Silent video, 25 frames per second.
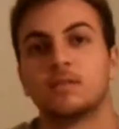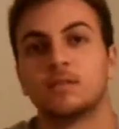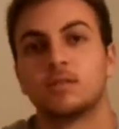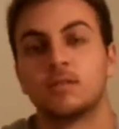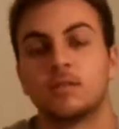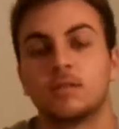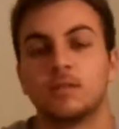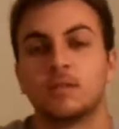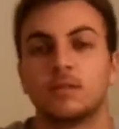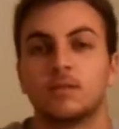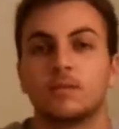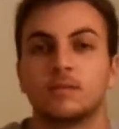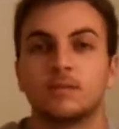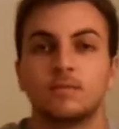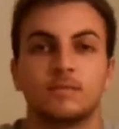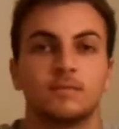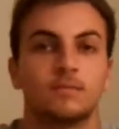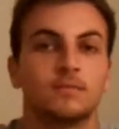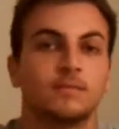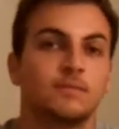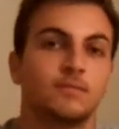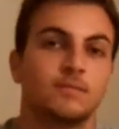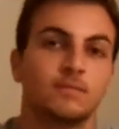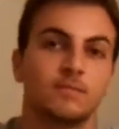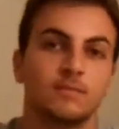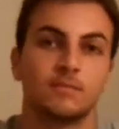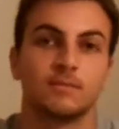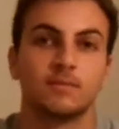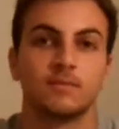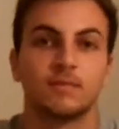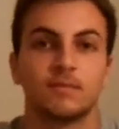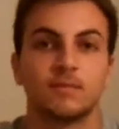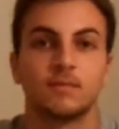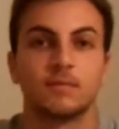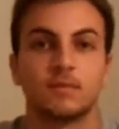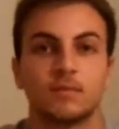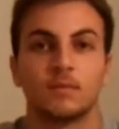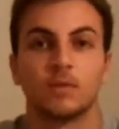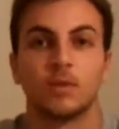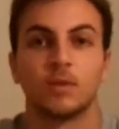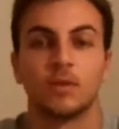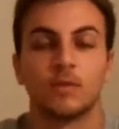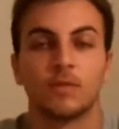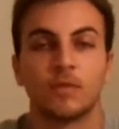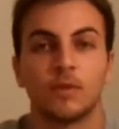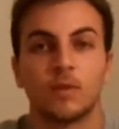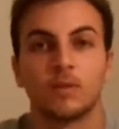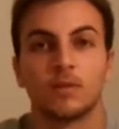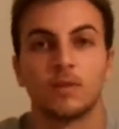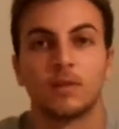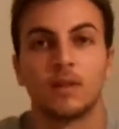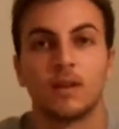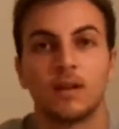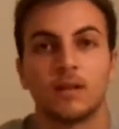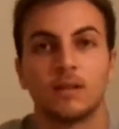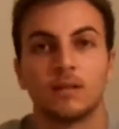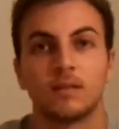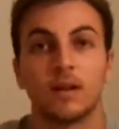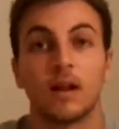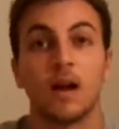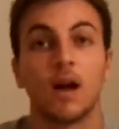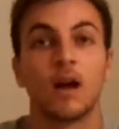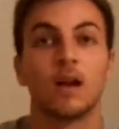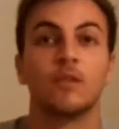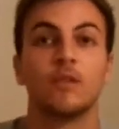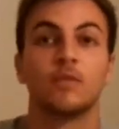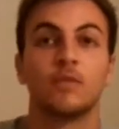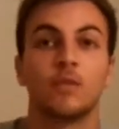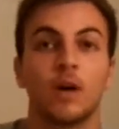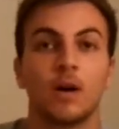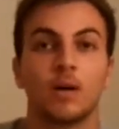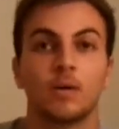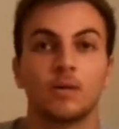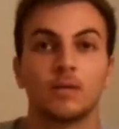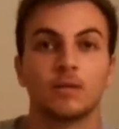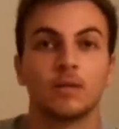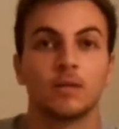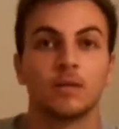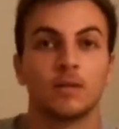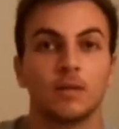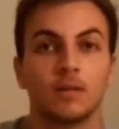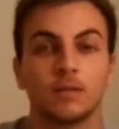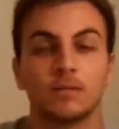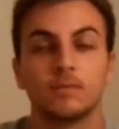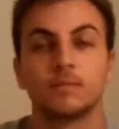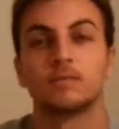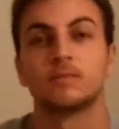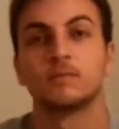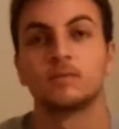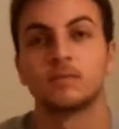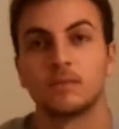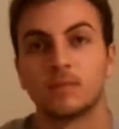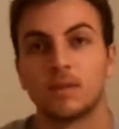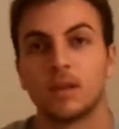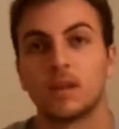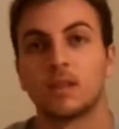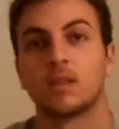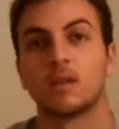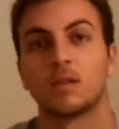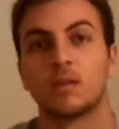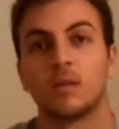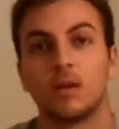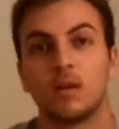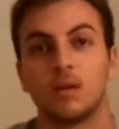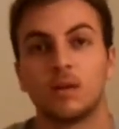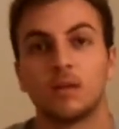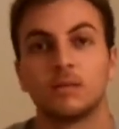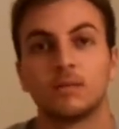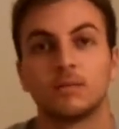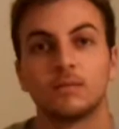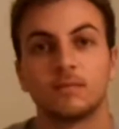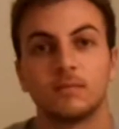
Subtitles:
So looking forward to that. Got it a few hours ago. Got the call.